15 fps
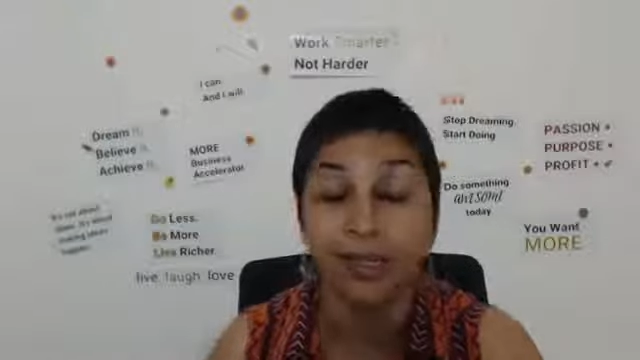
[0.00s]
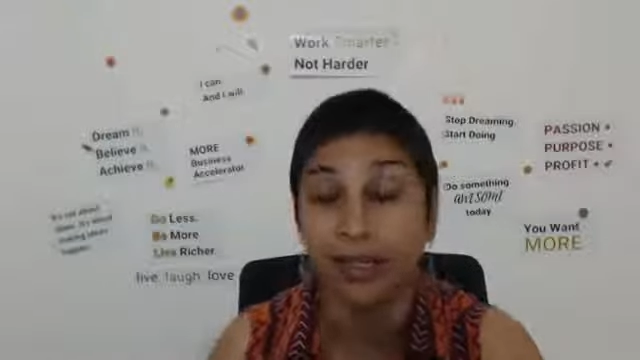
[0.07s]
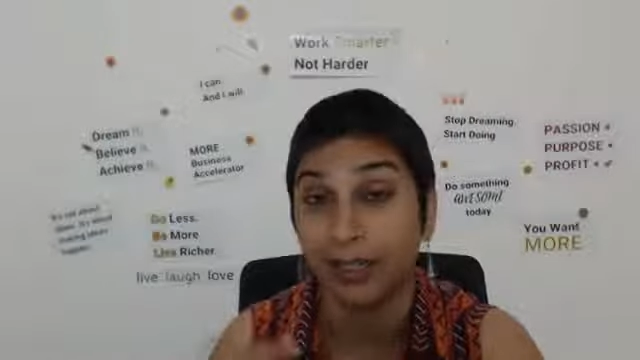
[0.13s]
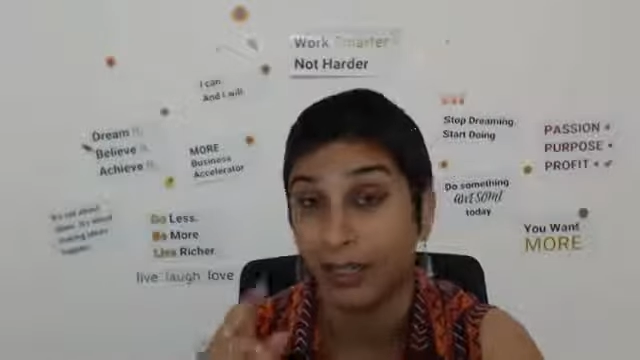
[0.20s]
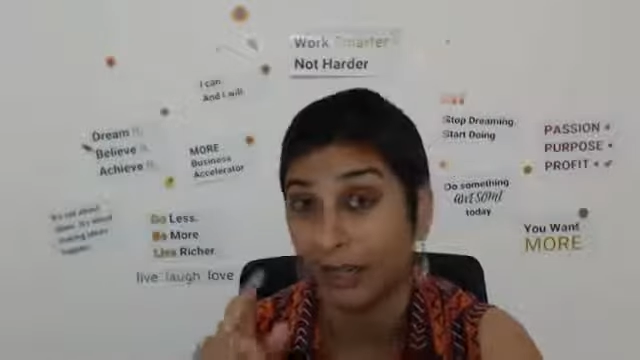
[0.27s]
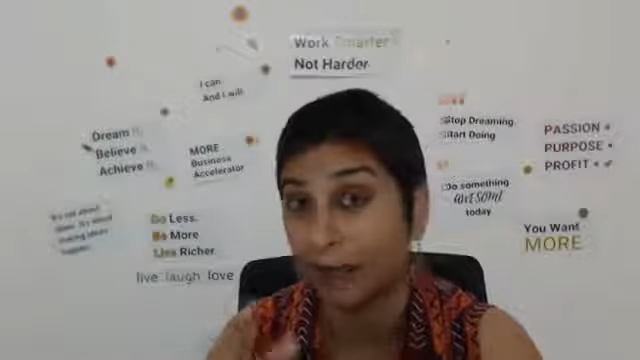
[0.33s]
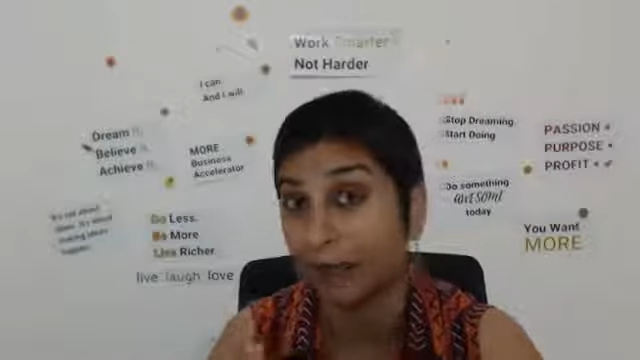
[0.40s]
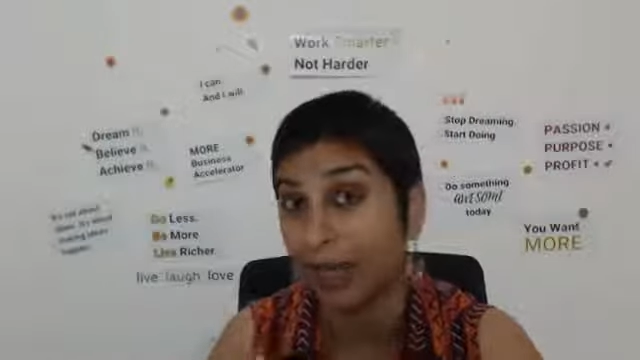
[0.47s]

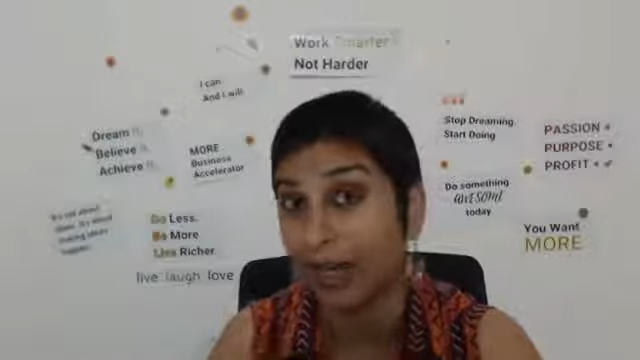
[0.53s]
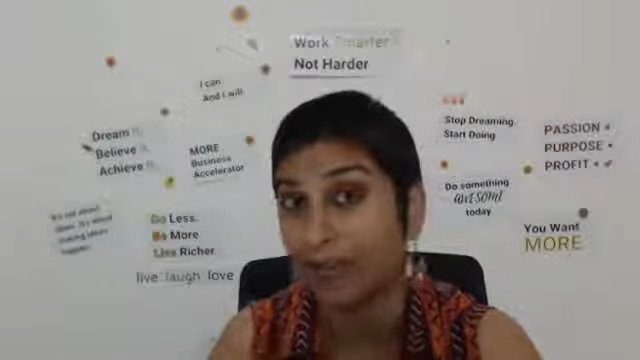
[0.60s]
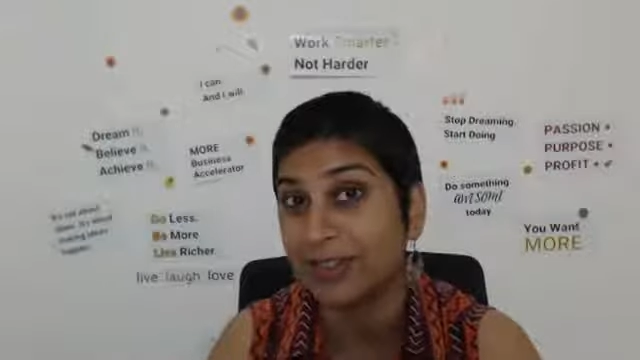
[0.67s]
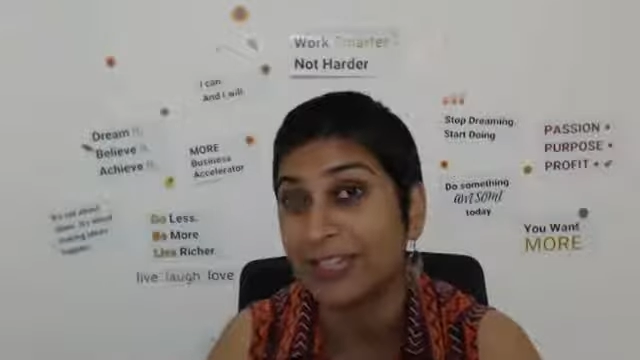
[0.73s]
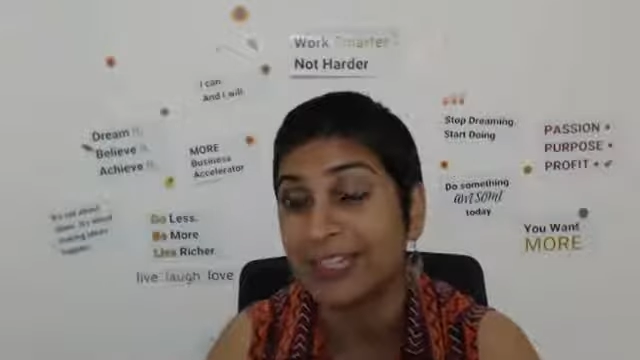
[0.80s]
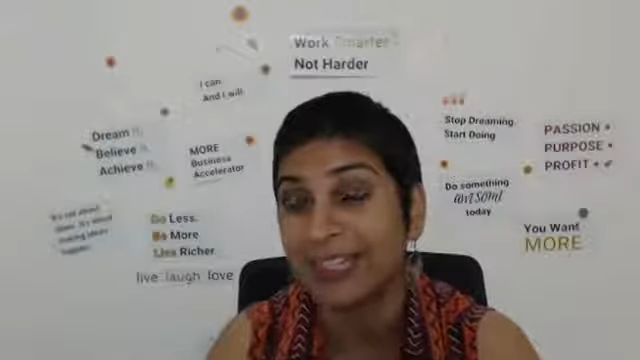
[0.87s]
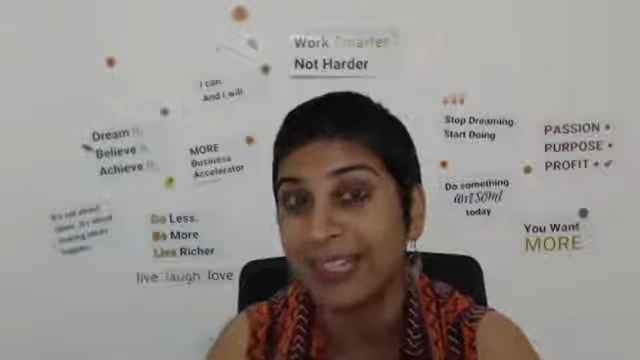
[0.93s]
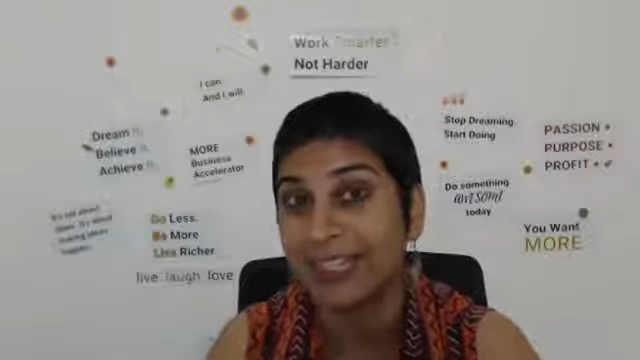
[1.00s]
If you
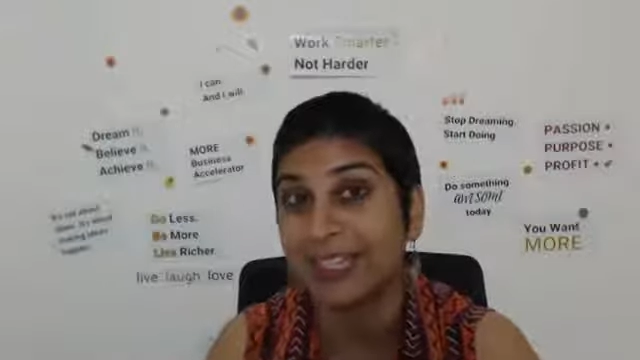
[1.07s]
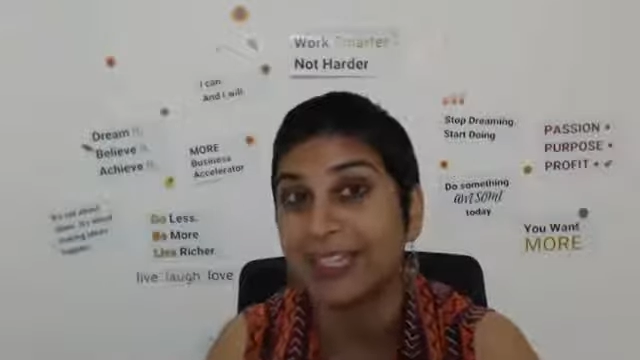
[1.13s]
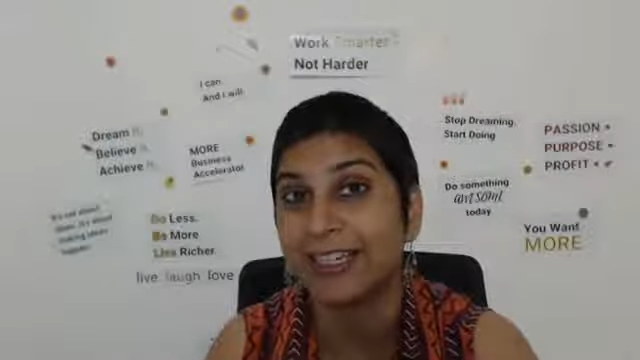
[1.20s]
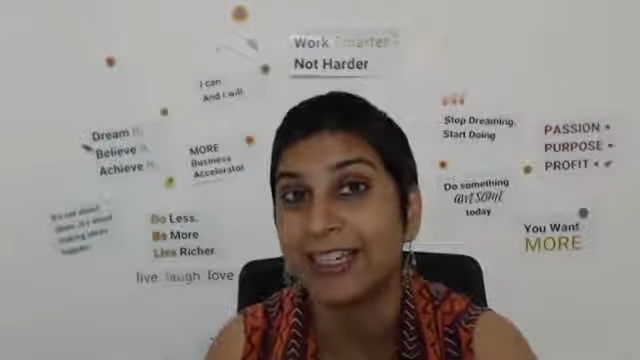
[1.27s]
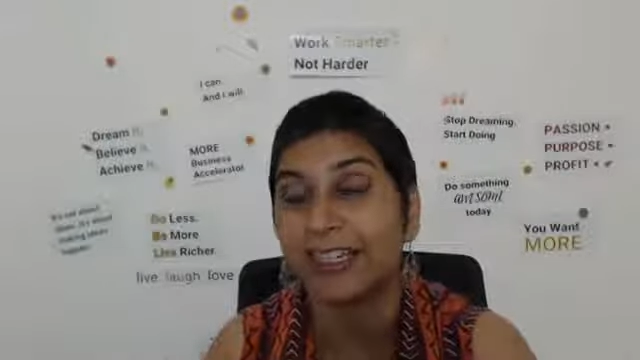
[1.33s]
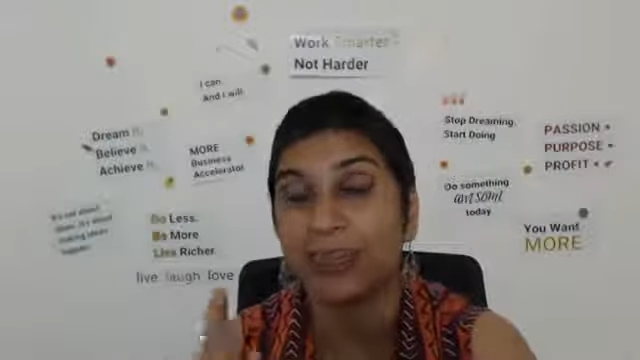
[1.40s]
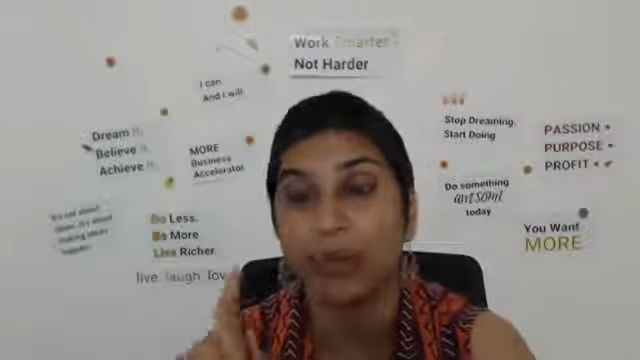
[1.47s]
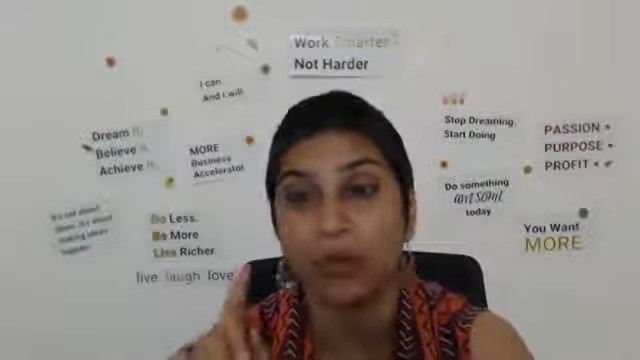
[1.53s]
haven't decided
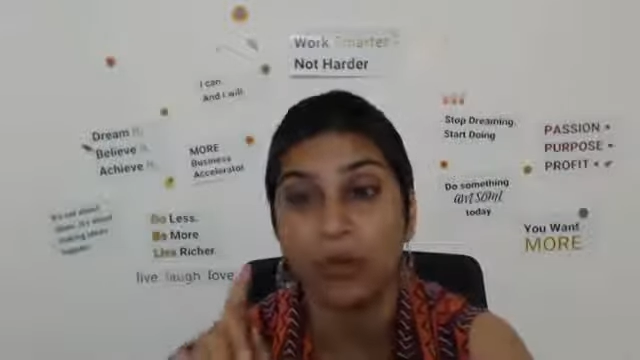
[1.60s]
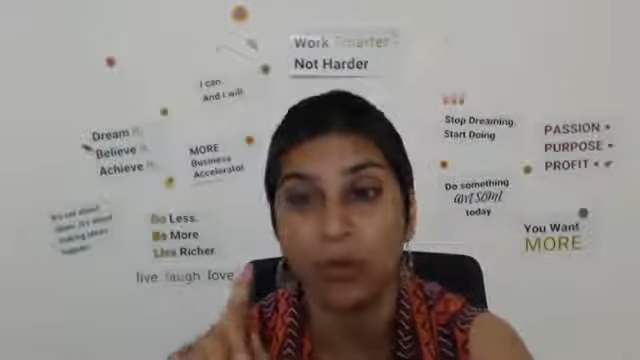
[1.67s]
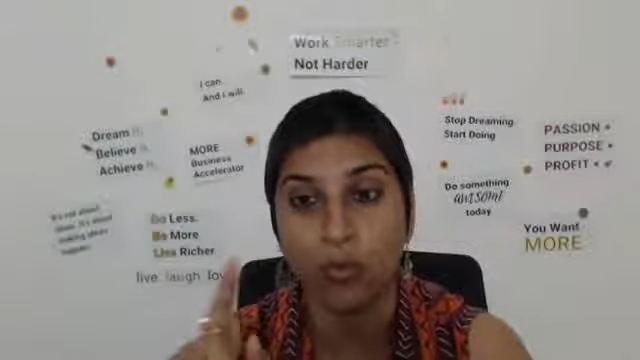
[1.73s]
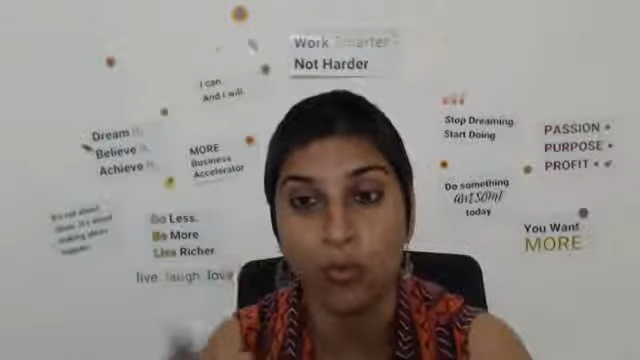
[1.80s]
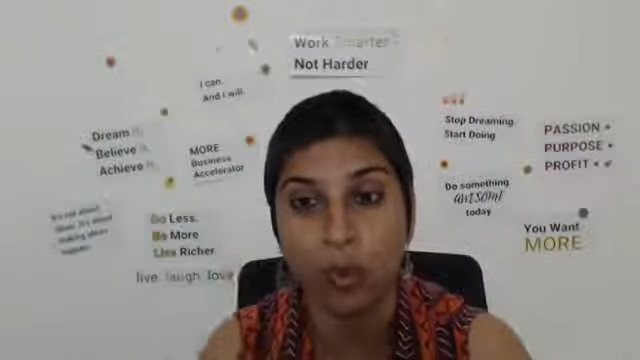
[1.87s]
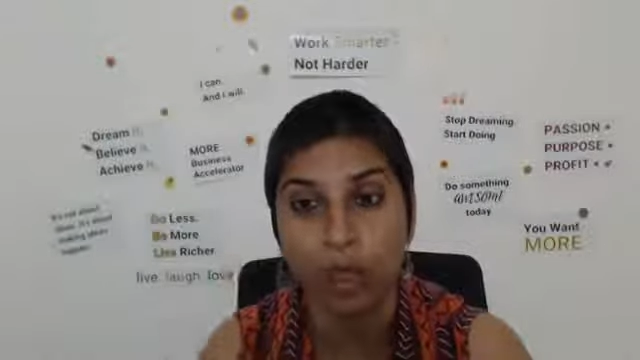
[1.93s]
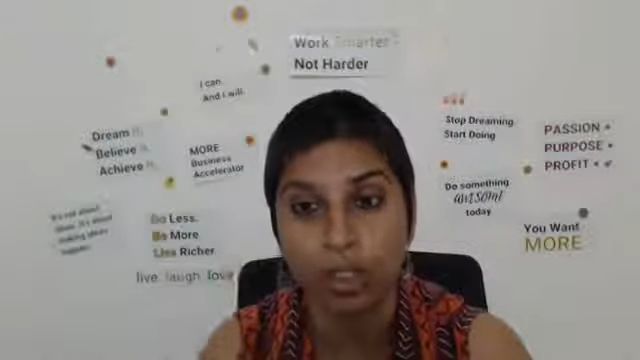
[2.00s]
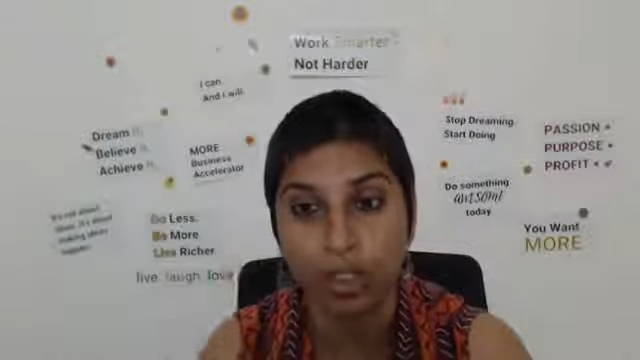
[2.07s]
yet, go
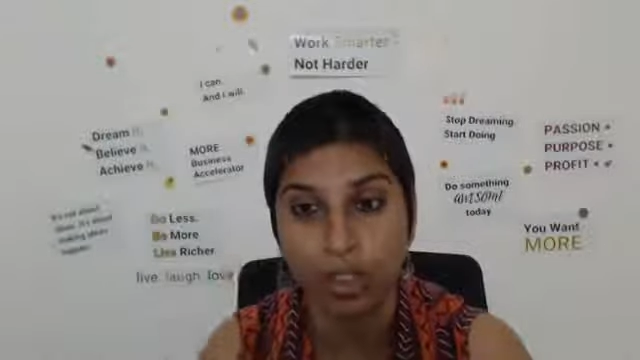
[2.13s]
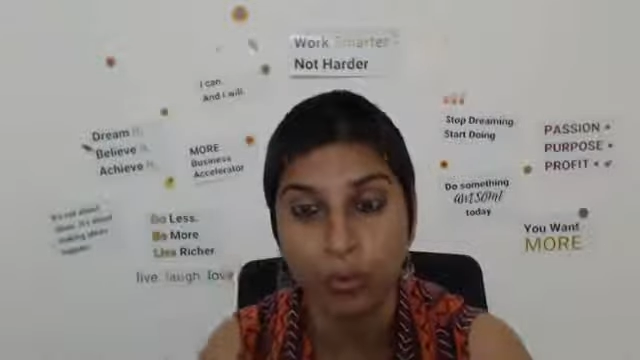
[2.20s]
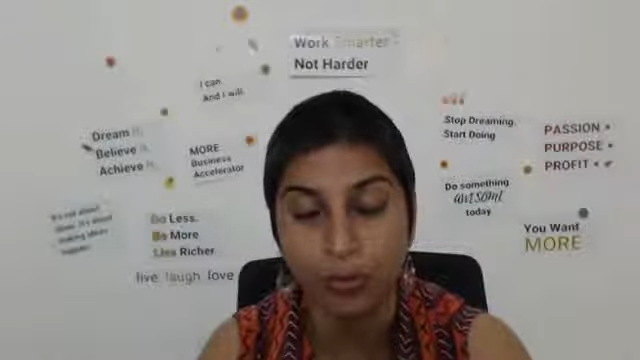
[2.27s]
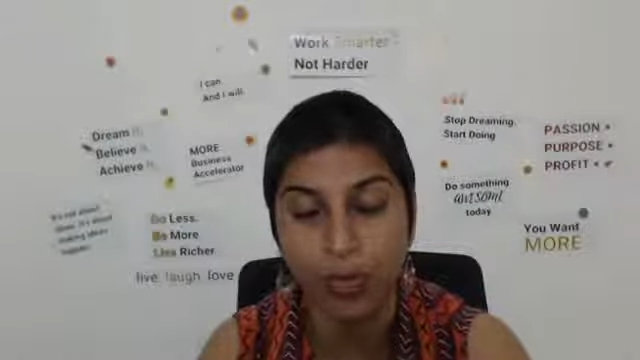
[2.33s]
watch.